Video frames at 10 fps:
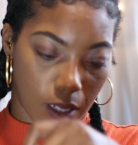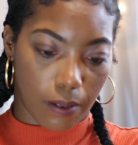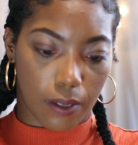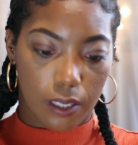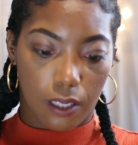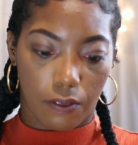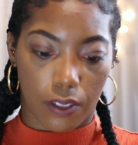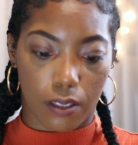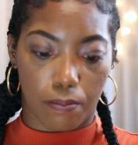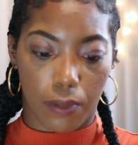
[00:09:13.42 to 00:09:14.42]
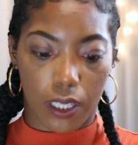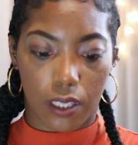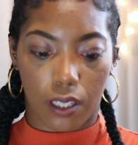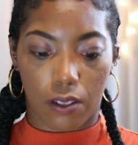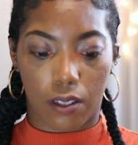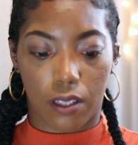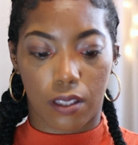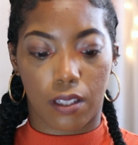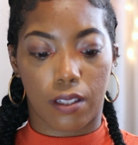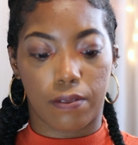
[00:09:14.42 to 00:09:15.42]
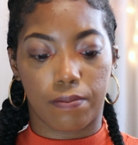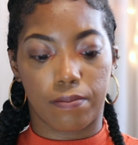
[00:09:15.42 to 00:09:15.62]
I want to see if it's minty or anything.